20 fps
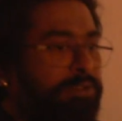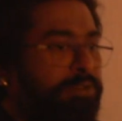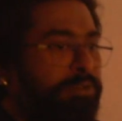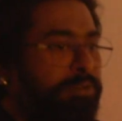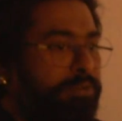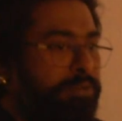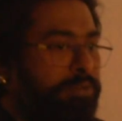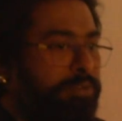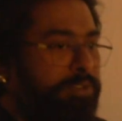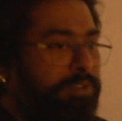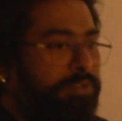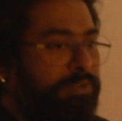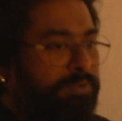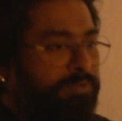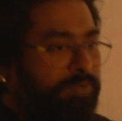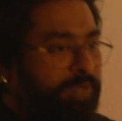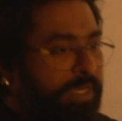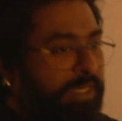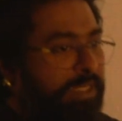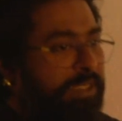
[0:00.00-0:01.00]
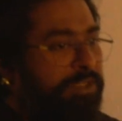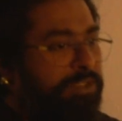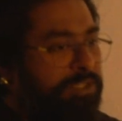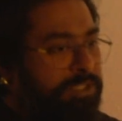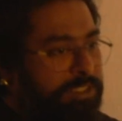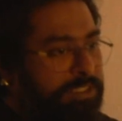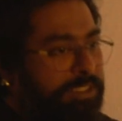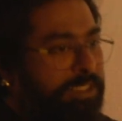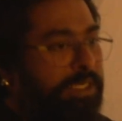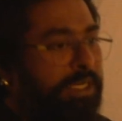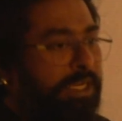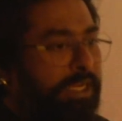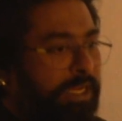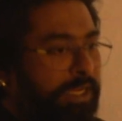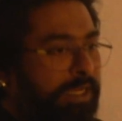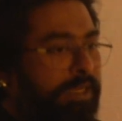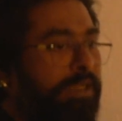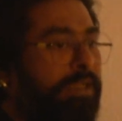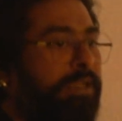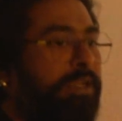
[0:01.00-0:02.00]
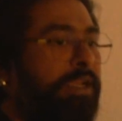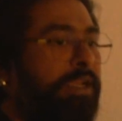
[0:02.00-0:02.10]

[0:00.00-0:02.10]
who's very interested in